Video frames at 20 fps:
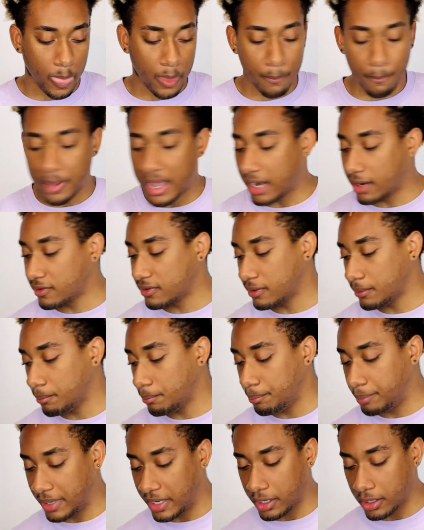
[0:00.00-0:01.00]
Madison
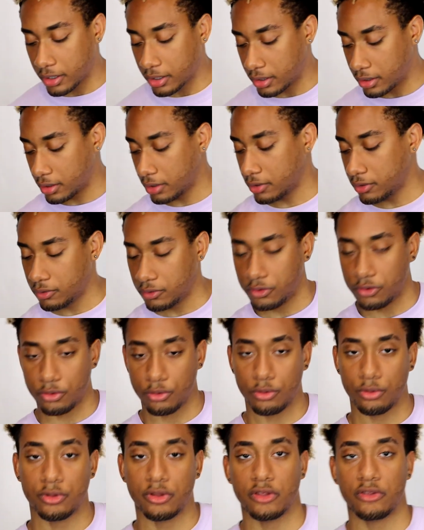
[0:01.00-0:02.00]
Beer
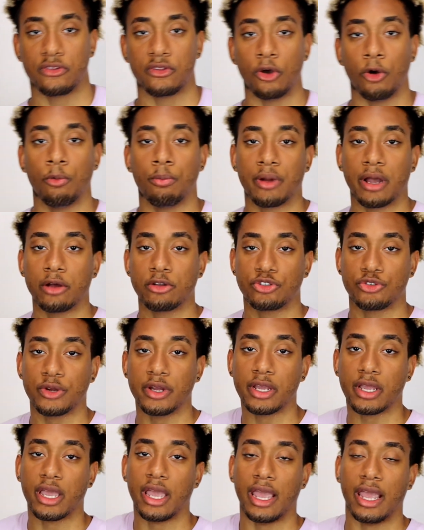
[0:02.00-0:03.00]
do the soap brow
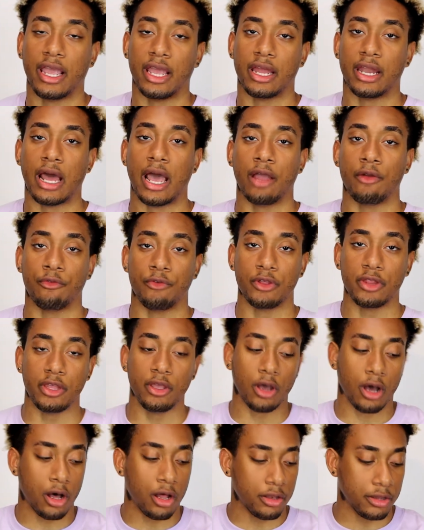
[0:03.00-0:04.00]
trick, and I
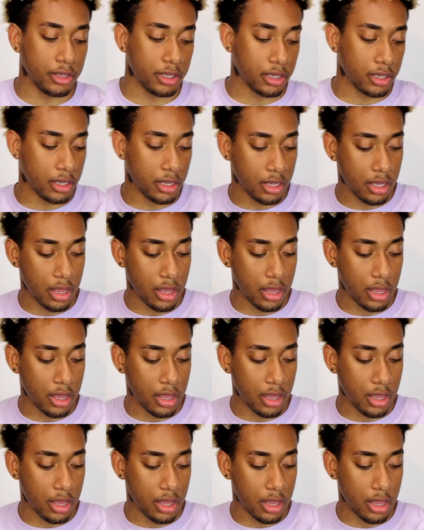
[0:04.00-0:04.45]
really only